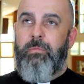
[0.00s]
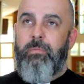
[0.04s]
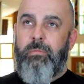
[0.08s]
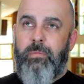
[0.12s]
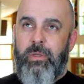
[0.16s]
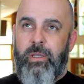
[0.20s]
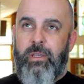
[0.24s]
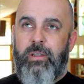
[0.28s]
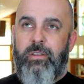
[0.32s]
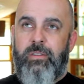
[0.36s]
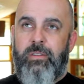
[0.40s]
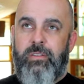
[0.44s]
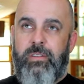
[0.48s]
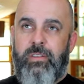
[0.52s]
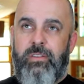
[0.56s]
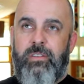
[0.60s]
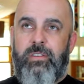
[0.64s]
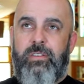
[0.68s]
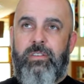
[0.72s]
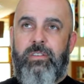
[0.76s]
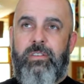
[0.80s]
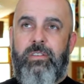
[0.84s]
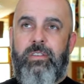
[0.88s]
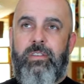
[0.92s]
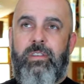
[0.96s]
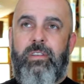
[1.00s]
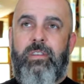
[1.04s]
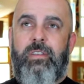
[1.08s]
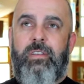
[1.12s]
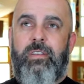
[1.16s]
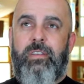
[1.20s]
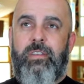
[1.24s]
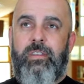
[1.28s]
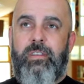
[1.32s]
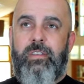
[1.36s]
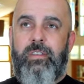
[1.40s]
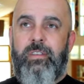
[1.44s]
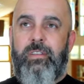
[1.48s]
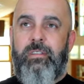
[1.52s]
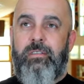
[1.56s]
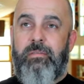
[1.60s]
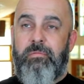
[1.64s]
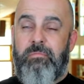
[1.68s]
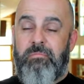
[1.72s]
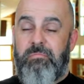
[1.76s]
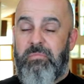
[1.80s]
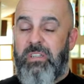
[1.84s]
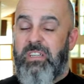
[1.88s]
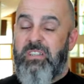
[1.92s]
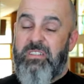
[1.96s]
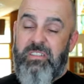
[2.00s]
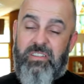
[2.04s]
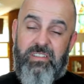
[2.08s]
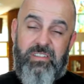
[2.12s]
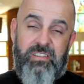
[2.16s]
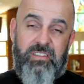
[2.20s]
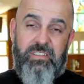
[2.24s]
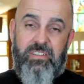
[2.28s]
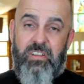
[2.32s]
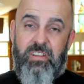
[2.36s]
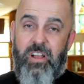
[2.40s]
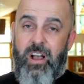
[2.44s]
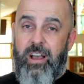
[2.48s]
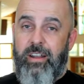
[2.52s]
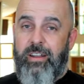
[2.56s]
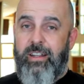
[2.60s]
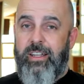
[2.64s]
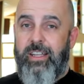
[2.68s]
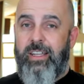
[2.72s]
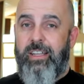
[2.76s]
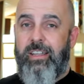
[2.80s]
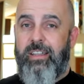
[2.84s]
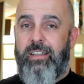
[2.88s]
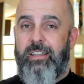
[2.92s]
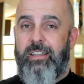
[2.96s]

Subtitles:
Because this is godly.